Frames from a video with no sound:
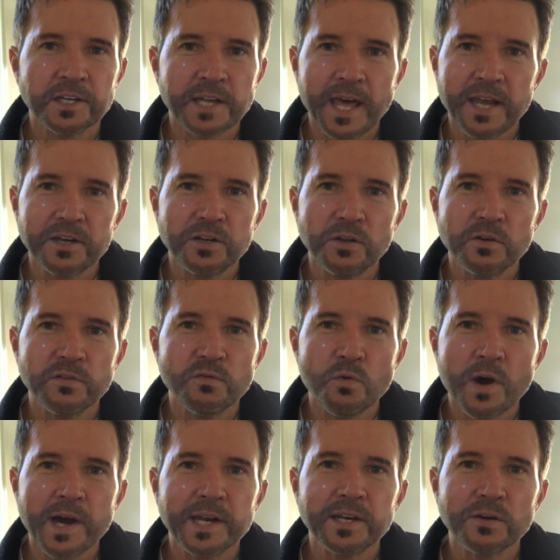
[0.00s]
an attitude of
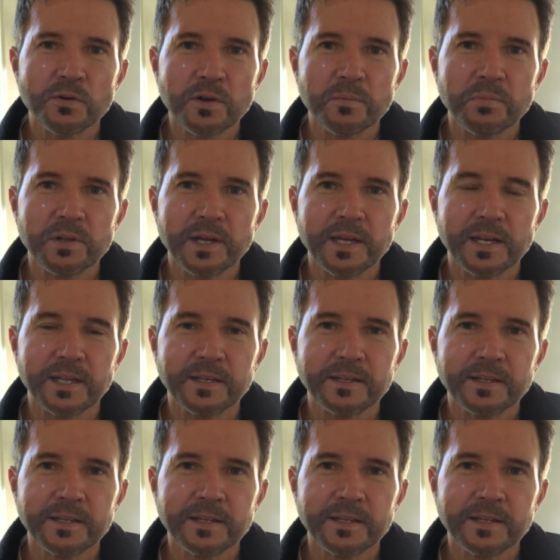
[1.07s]
whining or complaining.